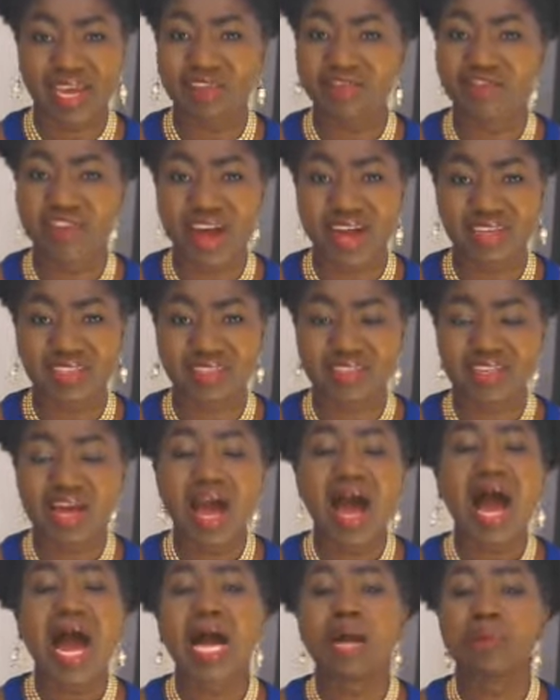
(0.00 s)
In fact,
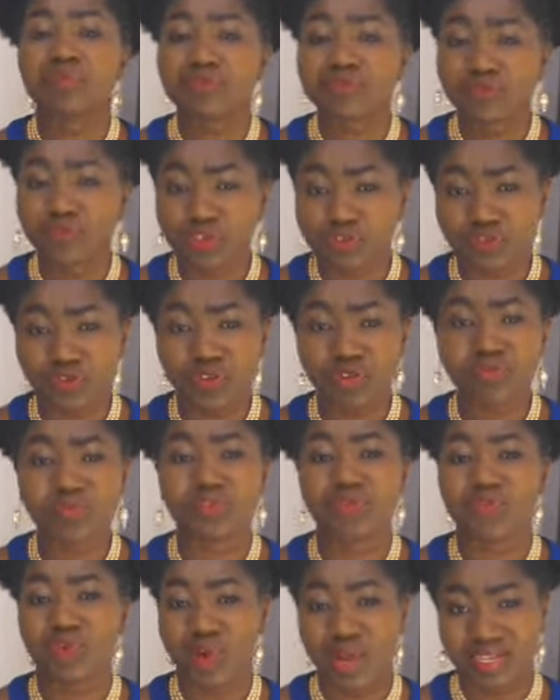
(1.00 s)
I'm fruitful
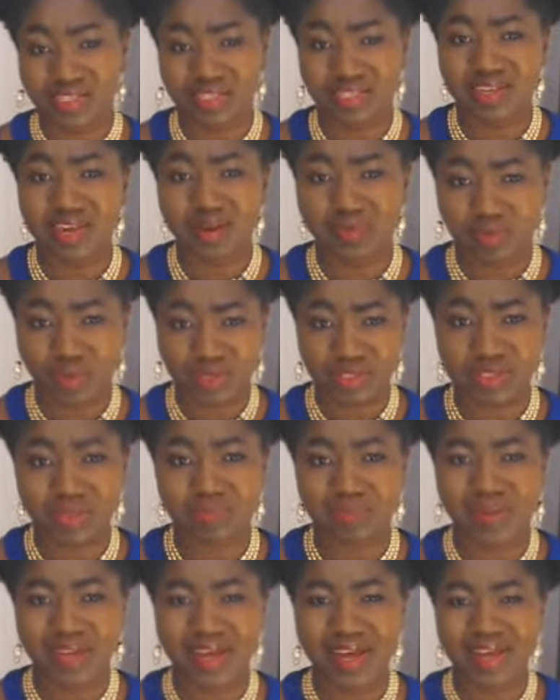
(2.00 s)
before I start
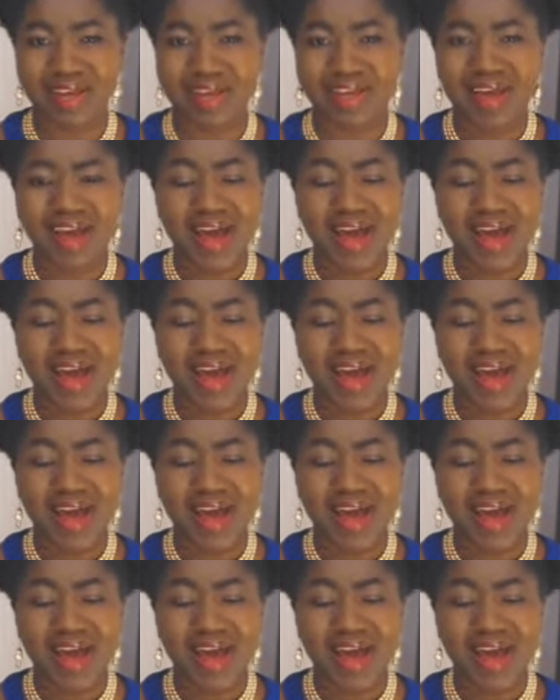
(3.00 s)
multiplying.